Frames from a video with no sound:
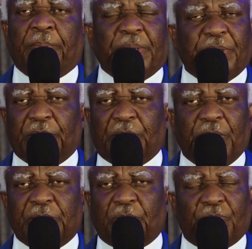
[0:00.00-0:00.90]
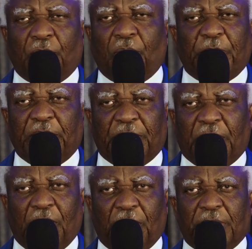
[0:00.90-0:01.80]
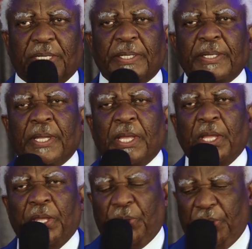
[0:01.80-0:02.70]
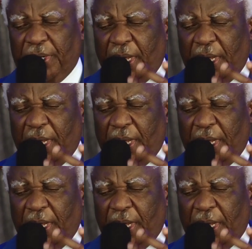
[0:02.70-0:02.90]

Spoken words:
By the grace of the Almighty God, you and